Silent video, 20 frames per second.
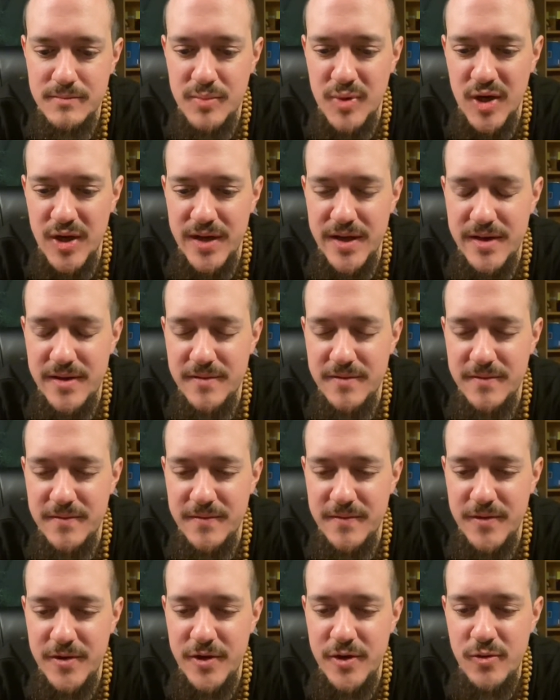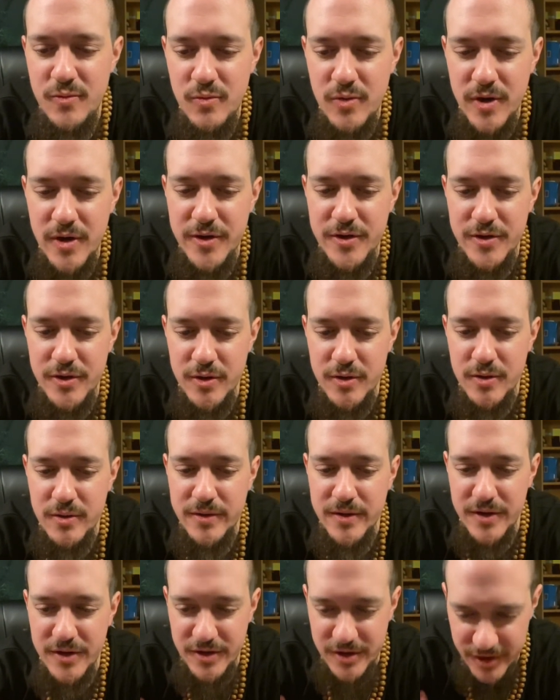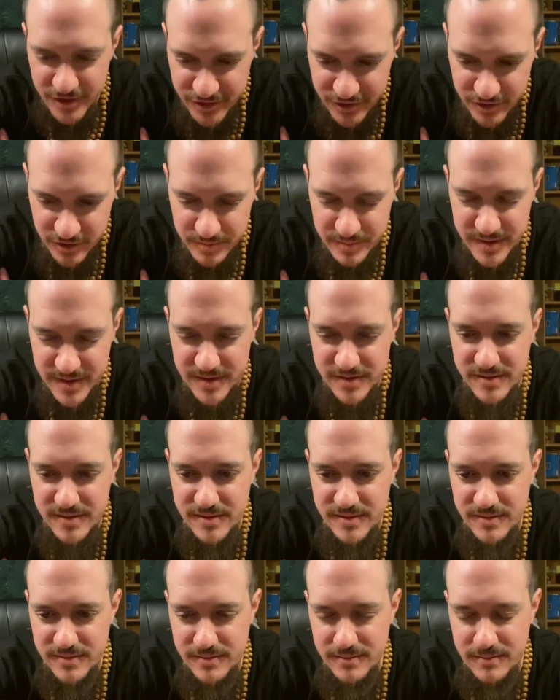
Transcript: But if you want your conditional peace,